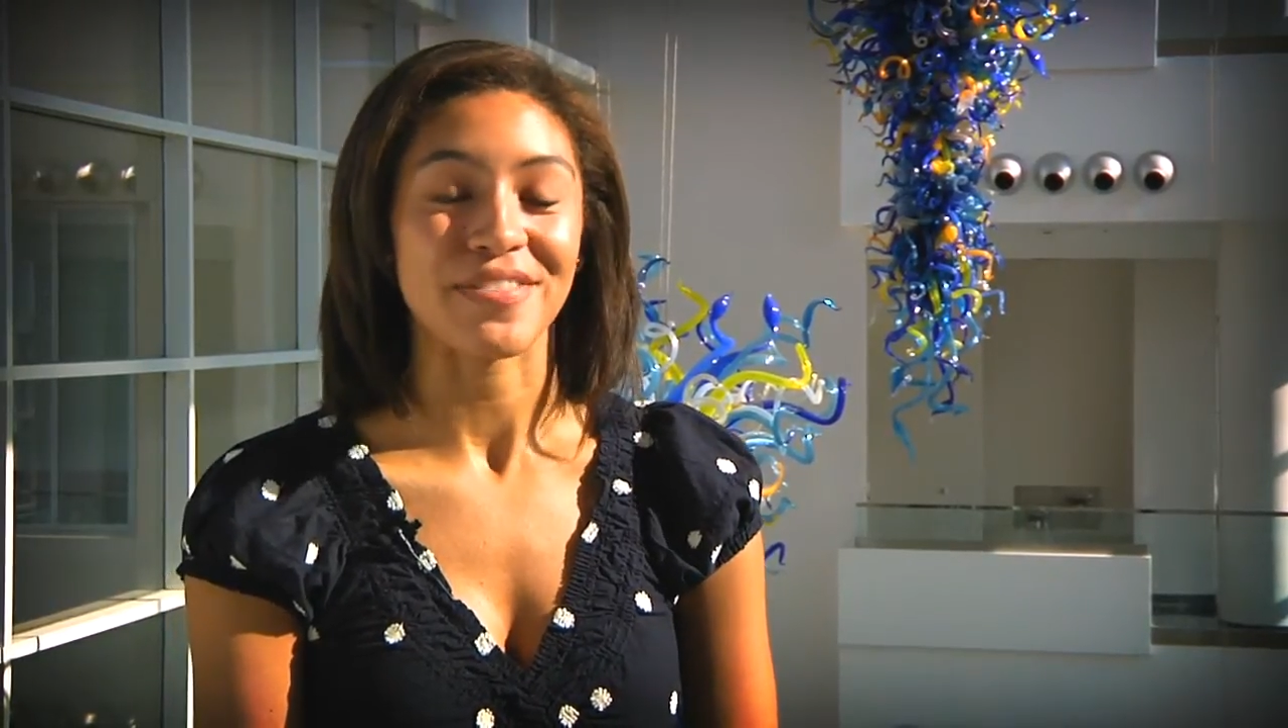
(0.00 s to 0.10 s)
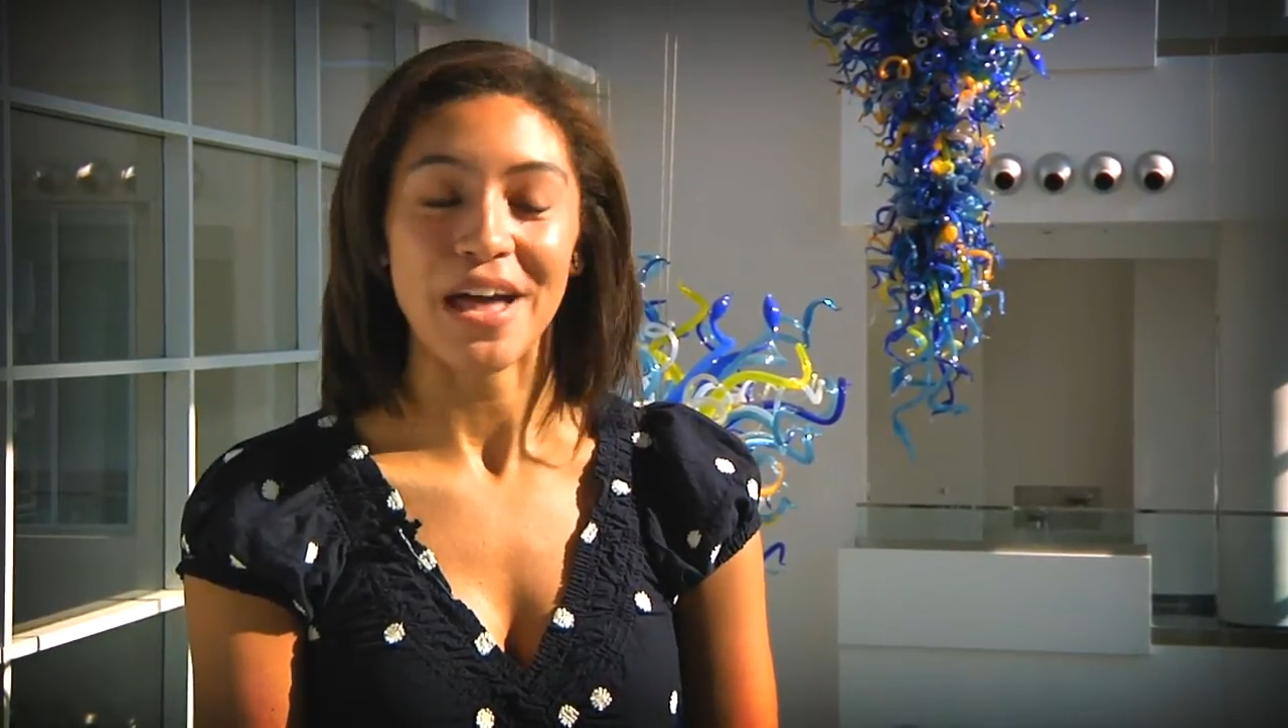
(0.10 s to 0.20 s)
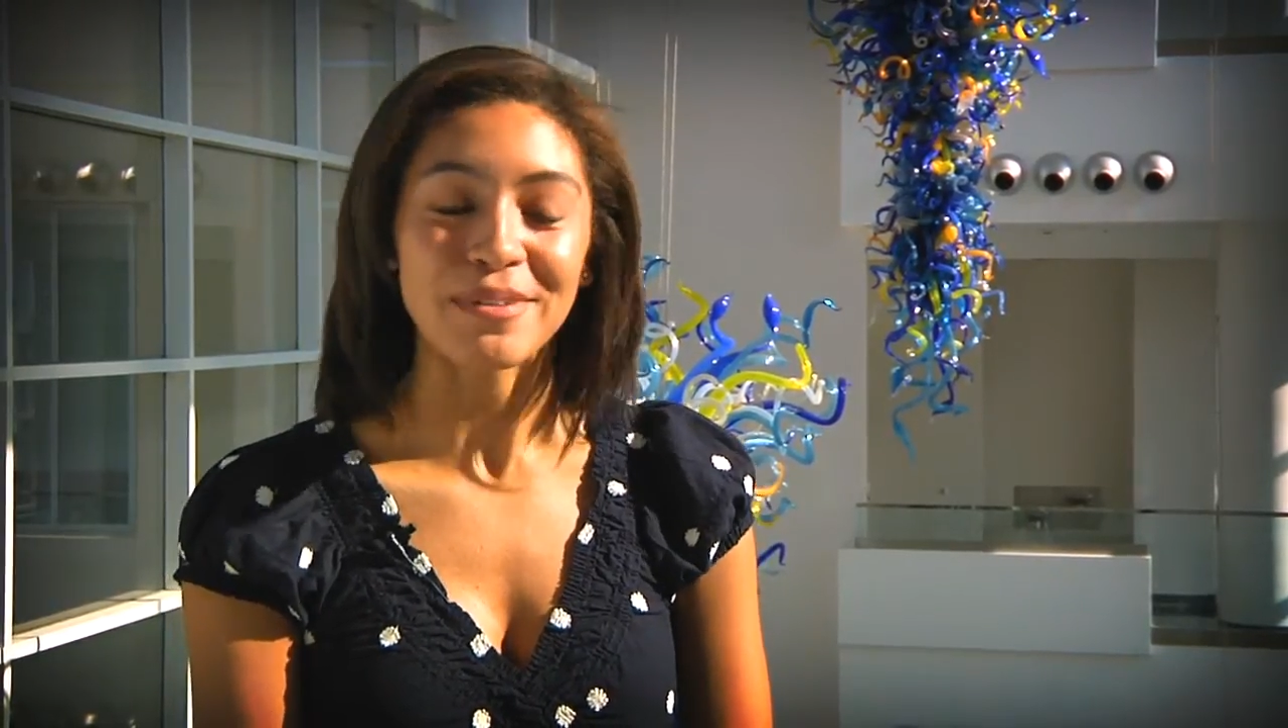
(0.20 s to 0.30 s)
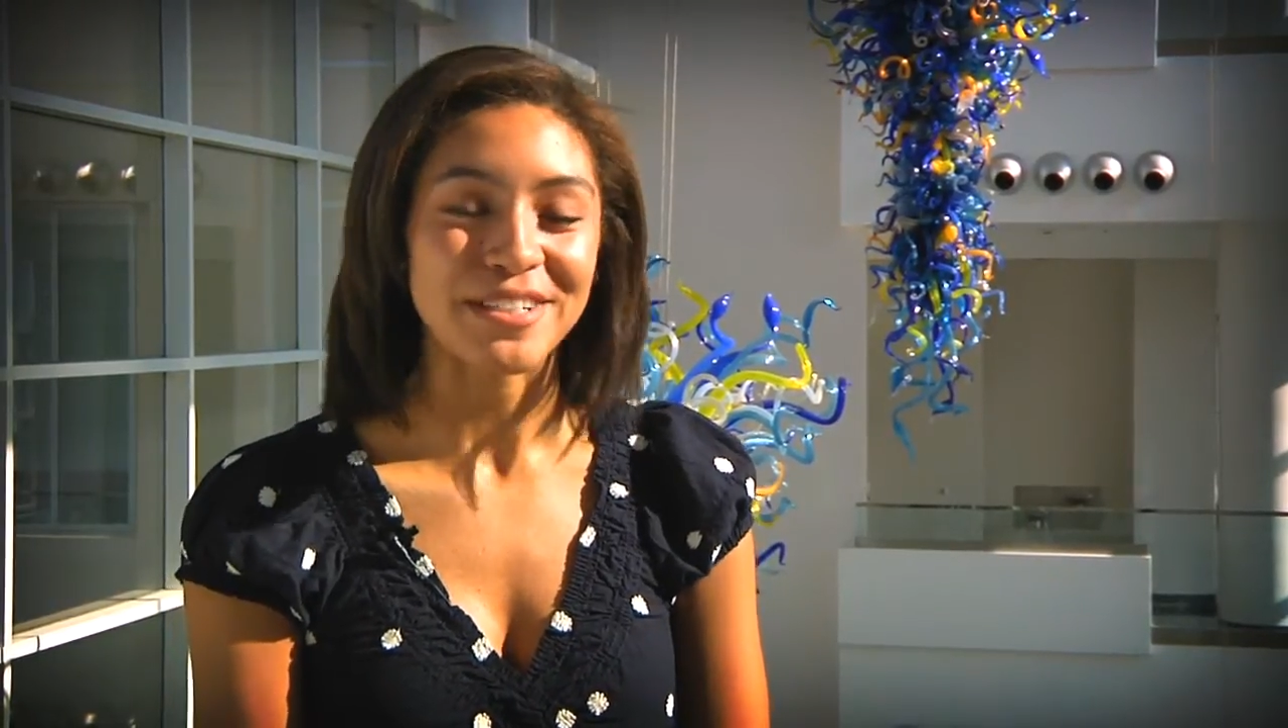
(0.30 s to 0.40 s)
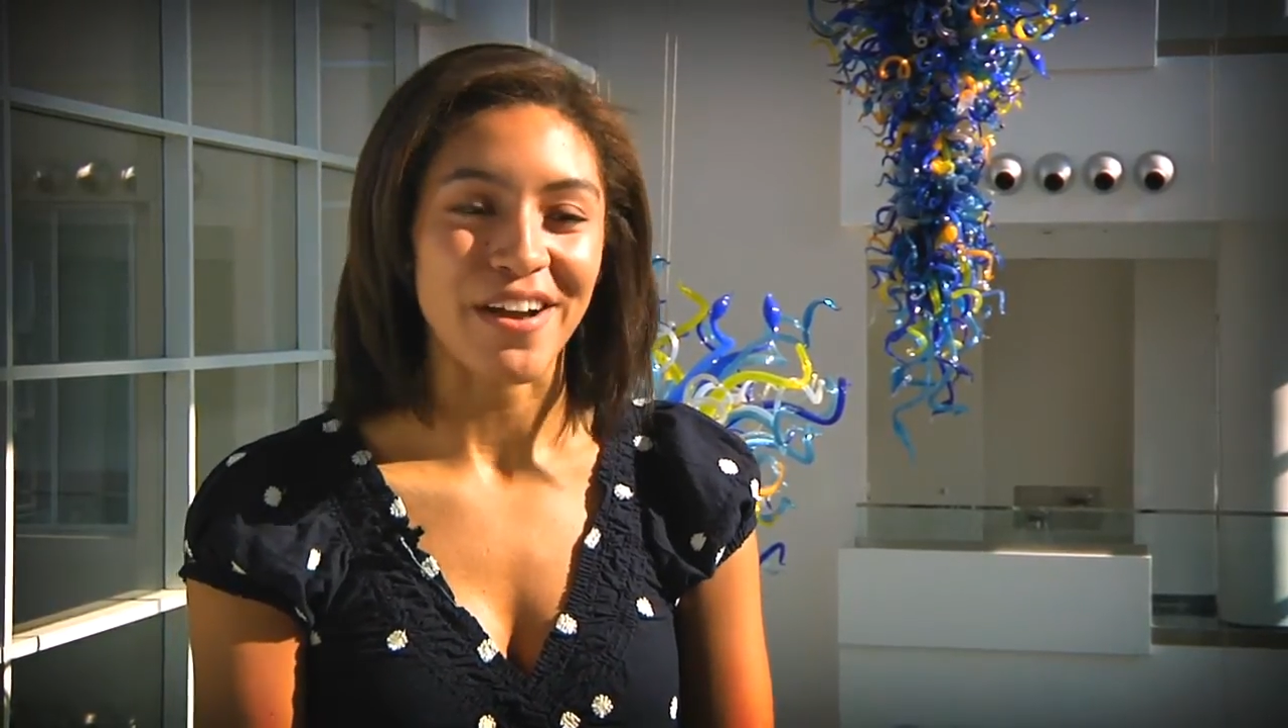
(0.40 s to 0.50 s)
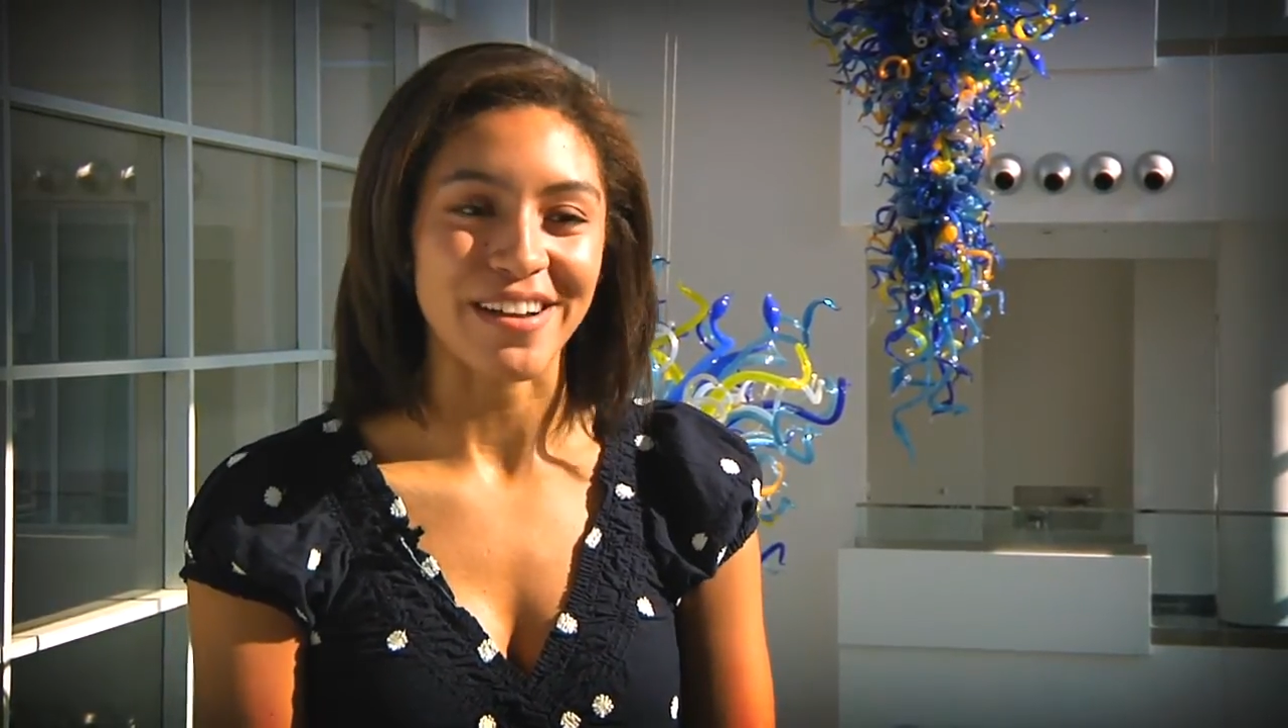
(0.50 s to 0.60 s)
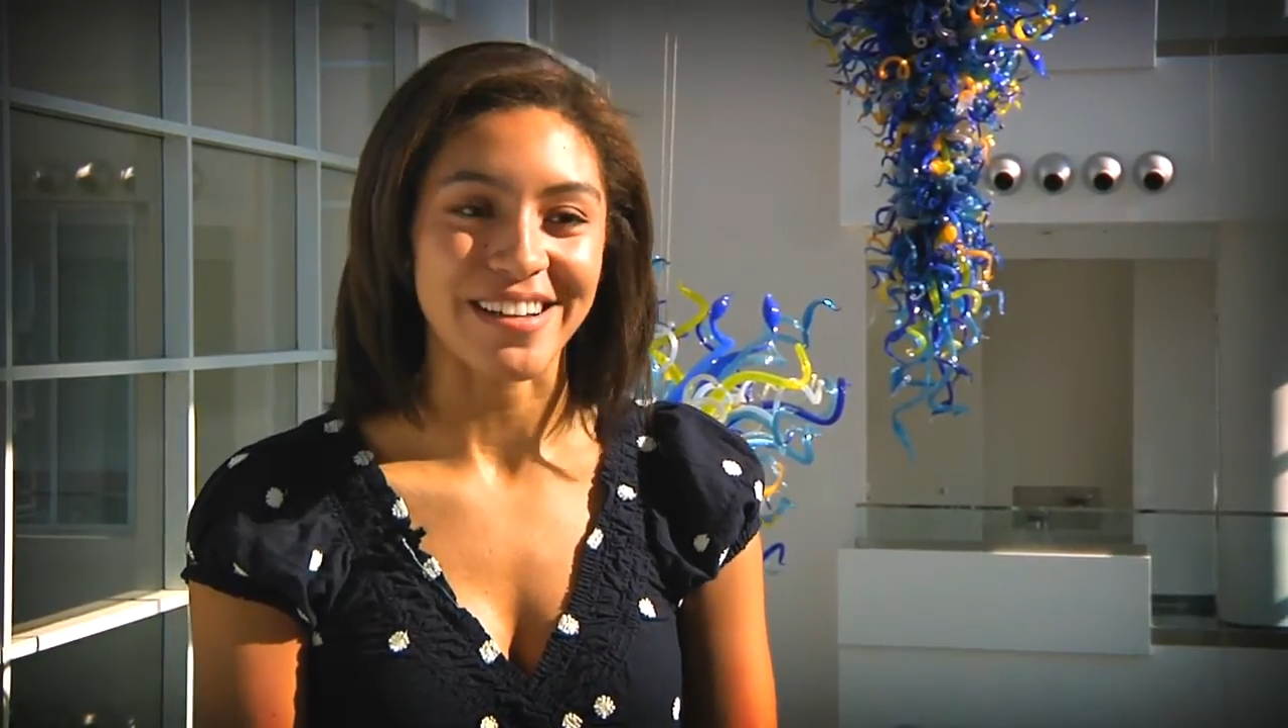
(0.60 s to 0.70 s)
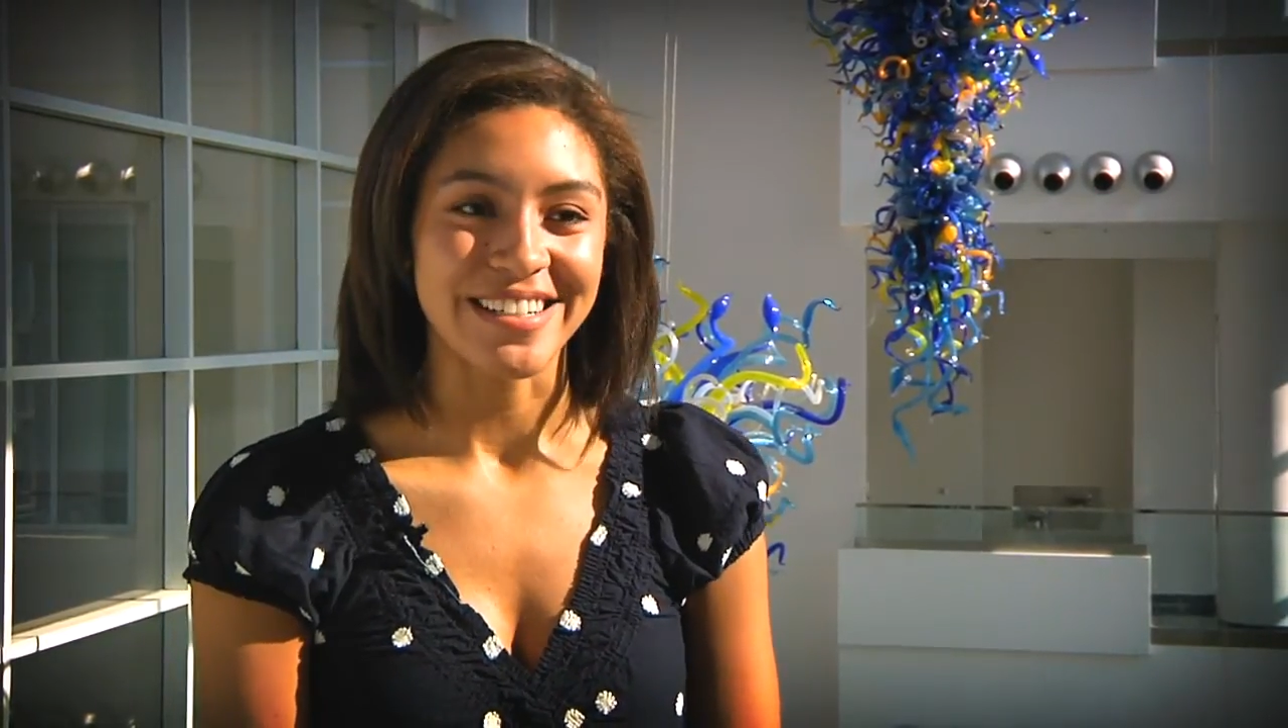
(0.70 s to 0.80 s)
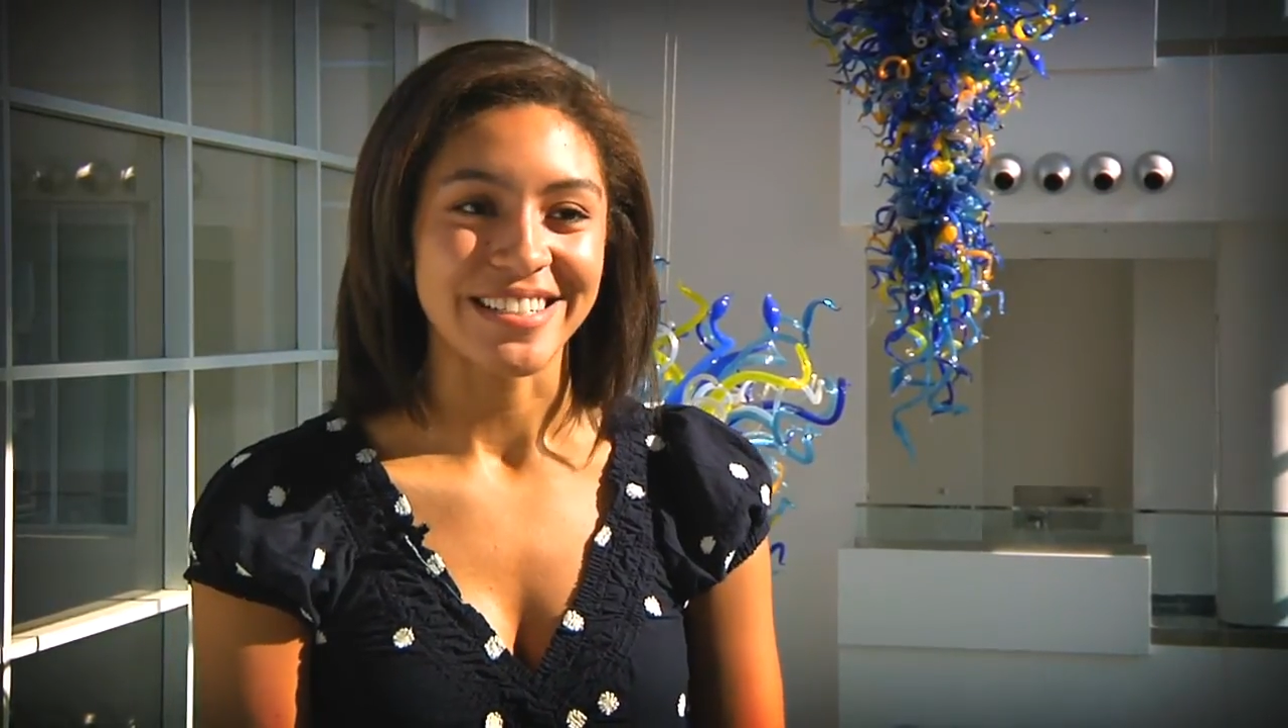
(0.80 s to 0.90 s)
that much harder